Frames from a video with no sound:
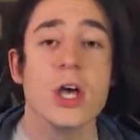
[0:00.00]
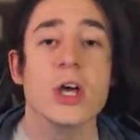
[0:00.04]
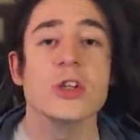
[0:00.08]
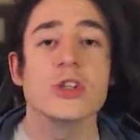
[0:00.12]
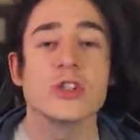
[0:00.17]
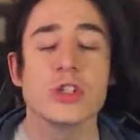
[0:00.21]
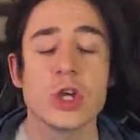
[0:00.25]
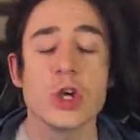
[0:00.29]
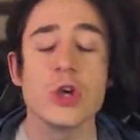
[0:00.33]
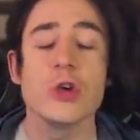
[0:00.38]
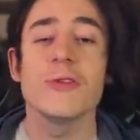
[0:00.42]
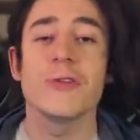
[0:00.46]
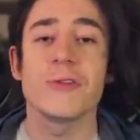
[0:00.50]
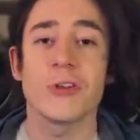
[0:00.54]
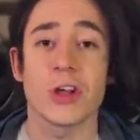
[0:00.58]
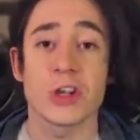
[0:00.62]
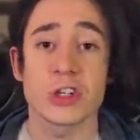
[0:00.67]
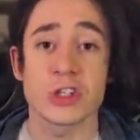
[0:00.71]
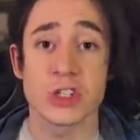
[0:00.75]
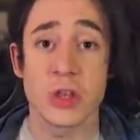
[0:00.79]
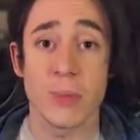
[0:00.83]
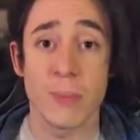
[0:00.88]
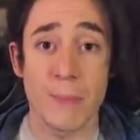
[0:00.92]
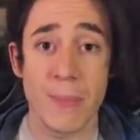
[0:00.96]
to flush
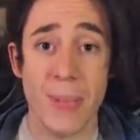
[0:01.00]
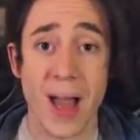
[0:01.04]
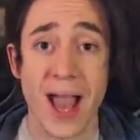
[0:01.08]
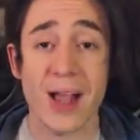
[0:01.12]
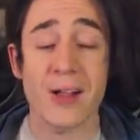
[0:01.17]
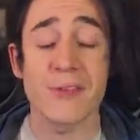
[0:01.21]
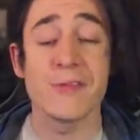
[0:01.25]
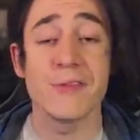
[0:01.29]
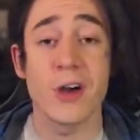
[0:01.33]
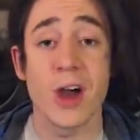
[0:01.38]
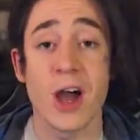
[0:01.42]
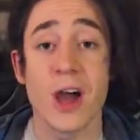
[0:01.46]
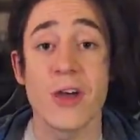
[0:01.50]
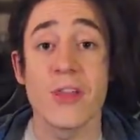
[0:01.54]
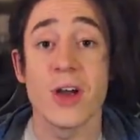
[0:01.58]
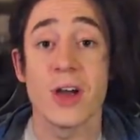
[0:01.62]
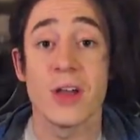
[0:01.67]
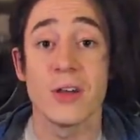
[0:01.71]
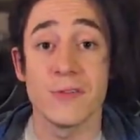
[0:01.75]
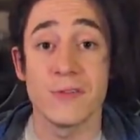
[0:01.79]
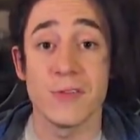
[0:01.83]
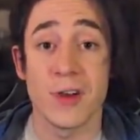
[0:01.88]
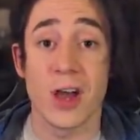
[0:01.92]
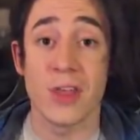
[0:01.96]
them back further and
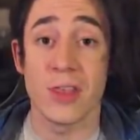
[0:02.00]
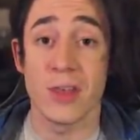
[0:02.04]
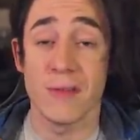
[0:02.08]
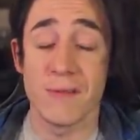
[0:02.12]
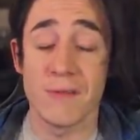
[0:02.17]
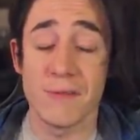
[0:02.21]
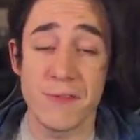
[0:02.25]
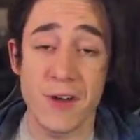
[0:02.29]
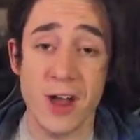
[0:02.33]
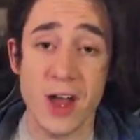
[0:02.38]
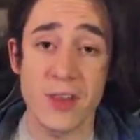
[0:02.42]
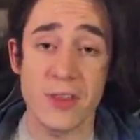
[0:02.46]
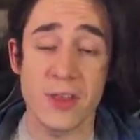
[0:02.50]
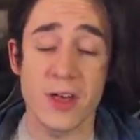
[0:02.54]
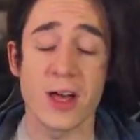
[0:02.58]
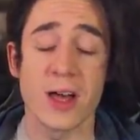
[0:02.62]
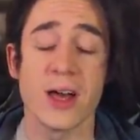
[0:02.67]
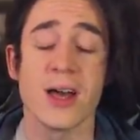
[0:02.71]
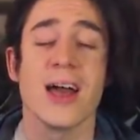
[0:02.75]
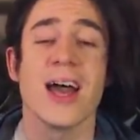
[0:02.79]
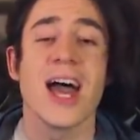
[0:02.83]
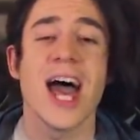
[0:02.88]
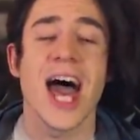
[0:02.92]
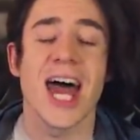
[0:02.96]
further
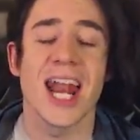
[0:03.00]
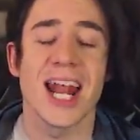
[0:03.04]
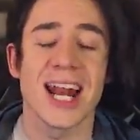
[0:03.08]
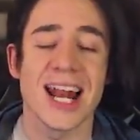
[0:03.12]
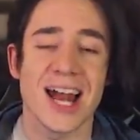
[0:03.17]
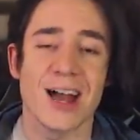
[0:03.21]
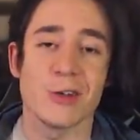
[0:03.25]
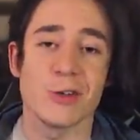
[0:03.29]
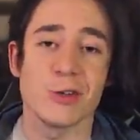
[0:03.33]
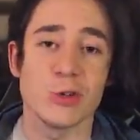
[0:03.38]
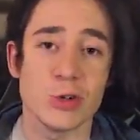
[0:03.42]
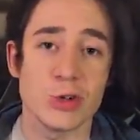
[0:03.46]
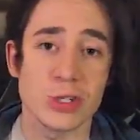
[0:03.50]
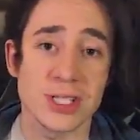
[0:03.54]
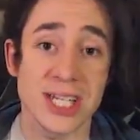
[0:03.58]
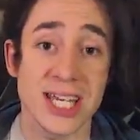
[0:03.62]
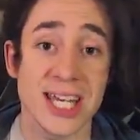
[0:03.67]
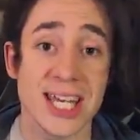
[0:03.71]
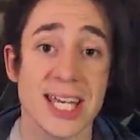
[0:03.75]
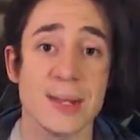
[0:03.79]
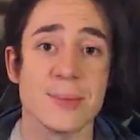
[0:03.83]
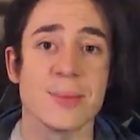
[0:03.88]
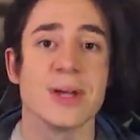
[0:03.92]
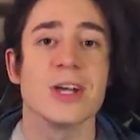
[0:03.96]
and allow your
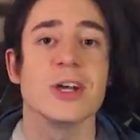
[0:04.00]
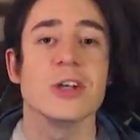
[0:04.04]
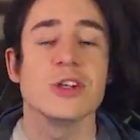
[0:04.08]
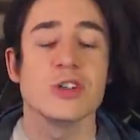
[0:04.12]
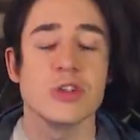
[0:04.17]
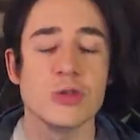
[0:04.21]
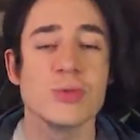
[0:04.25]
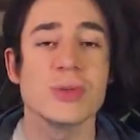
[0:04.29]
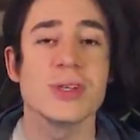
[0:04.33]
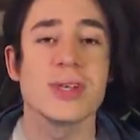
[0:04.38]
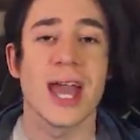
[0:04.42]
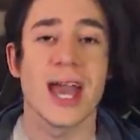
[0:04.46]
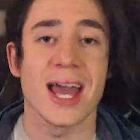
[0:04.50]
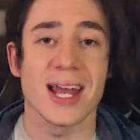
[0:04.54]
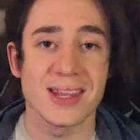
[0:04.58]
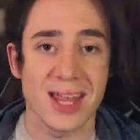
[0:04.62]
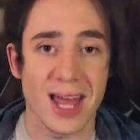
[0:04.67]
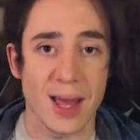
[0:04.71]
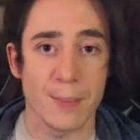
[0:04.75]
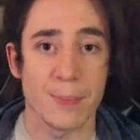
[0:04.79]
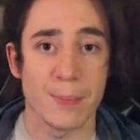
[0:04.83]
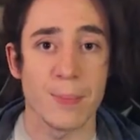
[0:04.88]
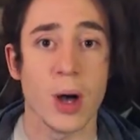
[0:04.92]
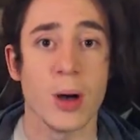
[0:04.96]
team to get that
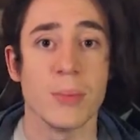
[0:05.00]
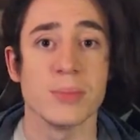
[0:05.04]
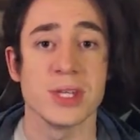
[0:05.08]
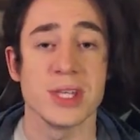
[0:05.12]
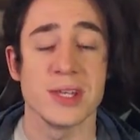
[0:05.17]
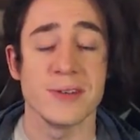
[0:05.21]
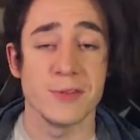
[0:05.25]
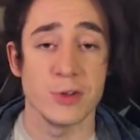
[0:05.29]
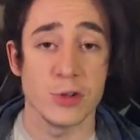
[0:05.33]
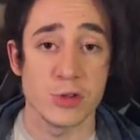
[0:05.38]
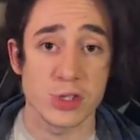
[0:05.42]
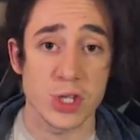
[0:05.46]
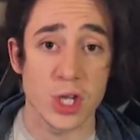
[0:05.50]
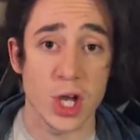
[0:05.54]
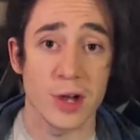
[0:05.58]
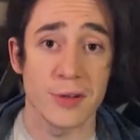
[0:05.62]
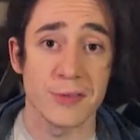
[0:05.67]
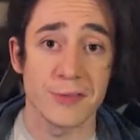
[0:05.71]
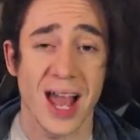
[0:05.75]
bomb defense off.